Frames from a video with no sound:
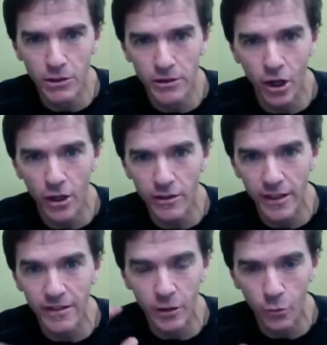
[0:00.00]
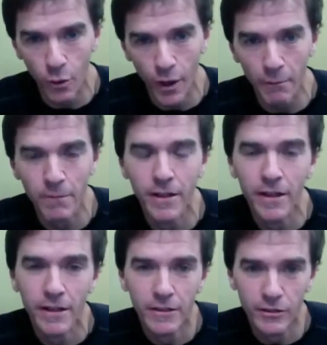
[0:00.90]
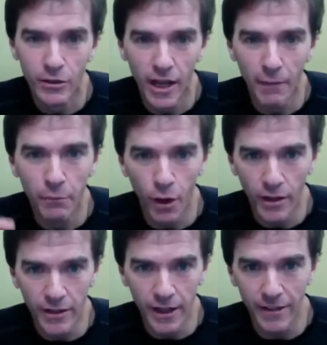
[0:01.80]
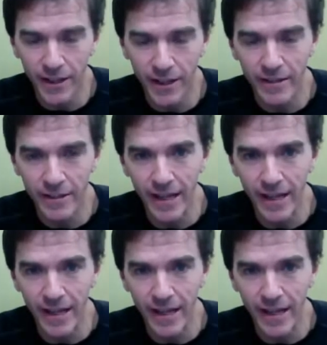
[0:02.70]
this content is the web, so it's not a broadcast, and